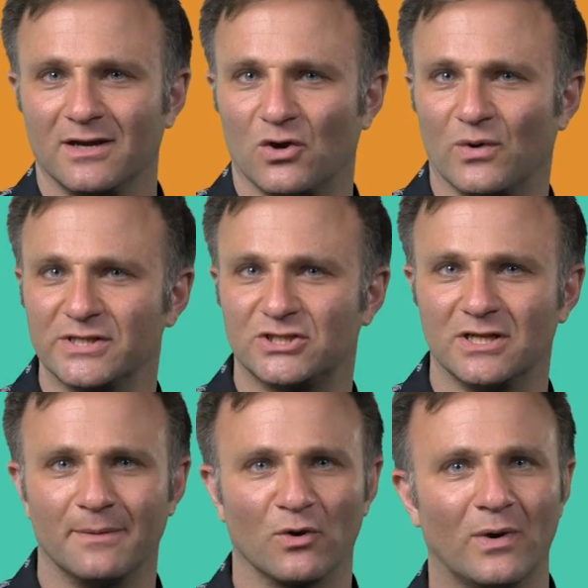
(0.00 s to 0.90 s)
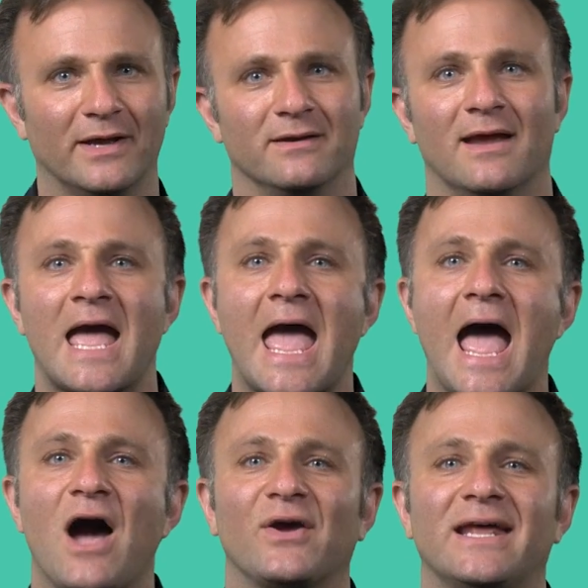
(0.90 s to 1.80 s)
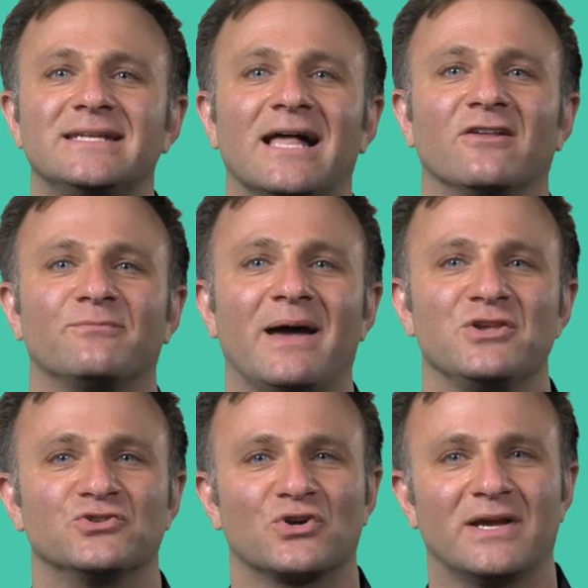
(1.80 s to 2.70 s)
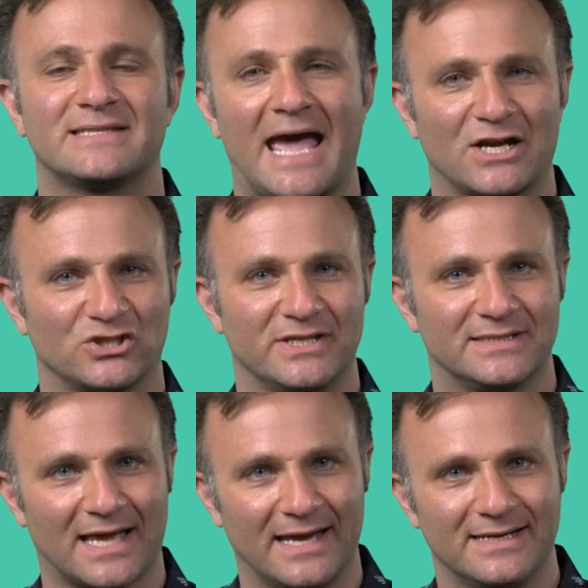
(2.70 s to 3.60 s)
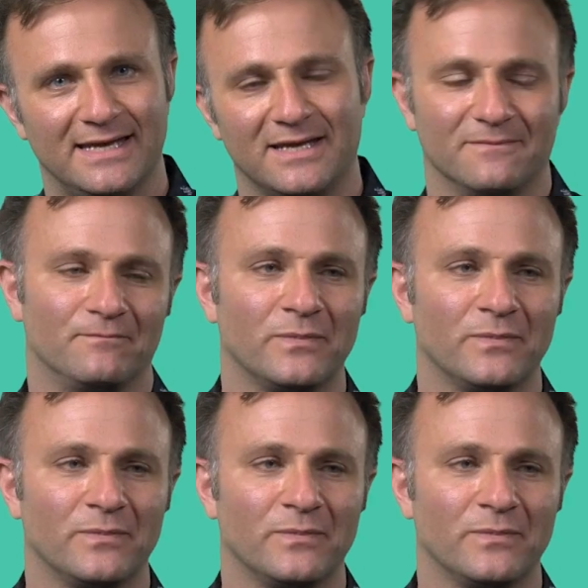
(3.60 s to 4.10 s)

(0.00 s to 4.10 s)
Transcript: Question number one, how can I tell if my user has actually signed in?